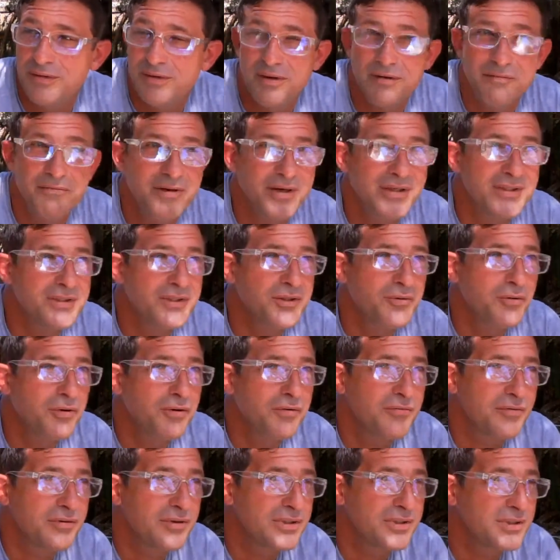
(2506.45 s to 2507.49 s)
events go
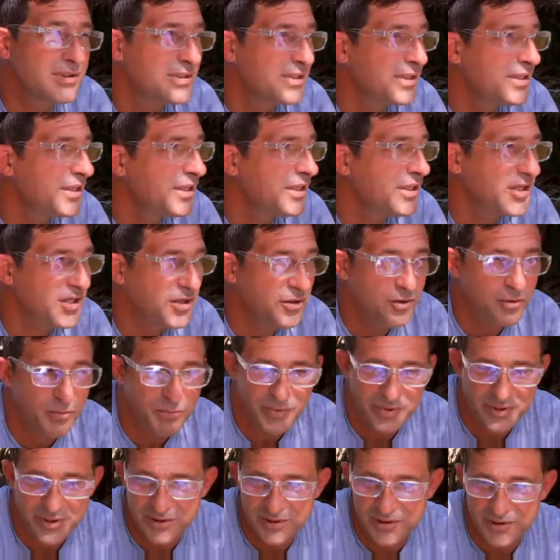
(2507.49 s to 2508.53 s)
over us in a year,
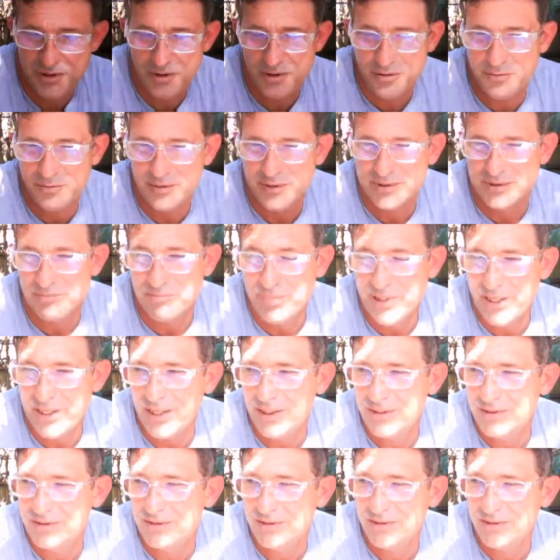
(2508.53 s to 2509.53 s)
but this year it wasn't bad.